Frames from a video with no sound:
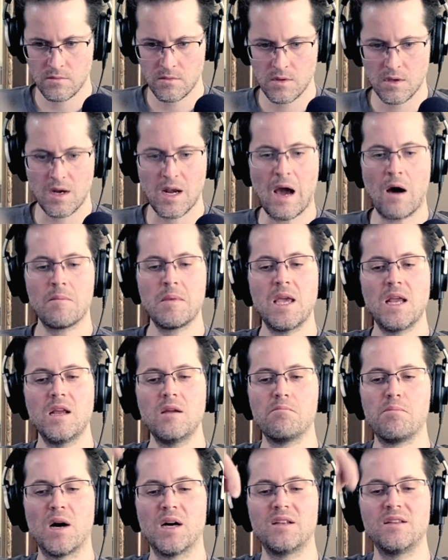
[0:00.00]
Now I'm
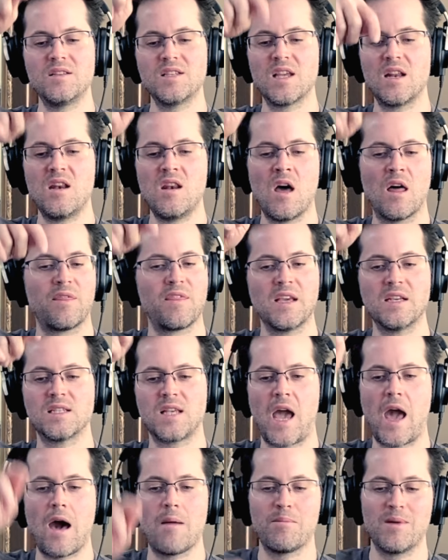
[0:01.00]
hitting buttons and nothing's
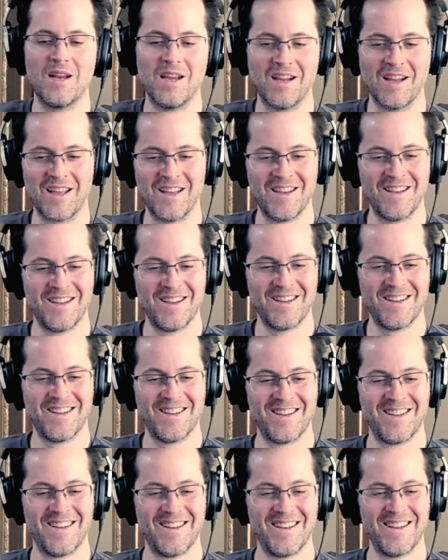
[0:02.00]
happening.
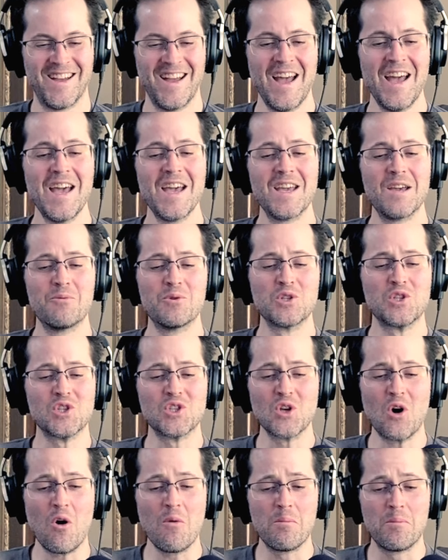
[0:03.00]
It was
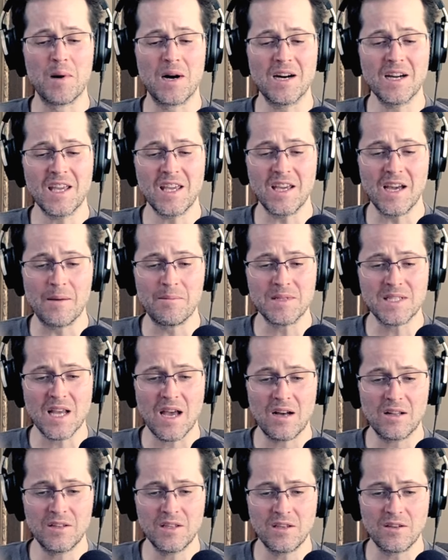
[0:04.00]
so buggy, I'm
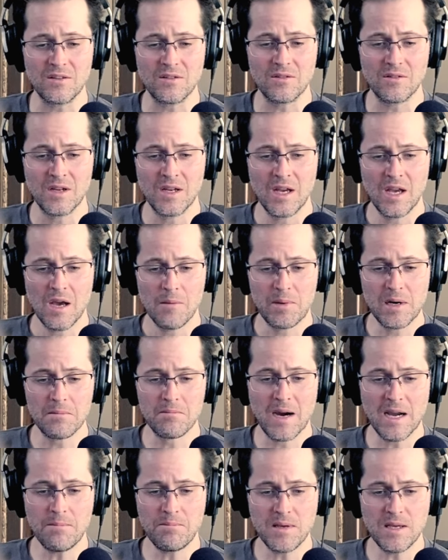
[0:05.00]
telling you. But it
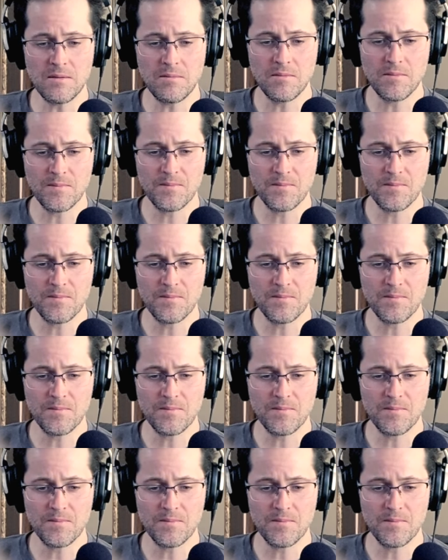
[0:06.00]
might be...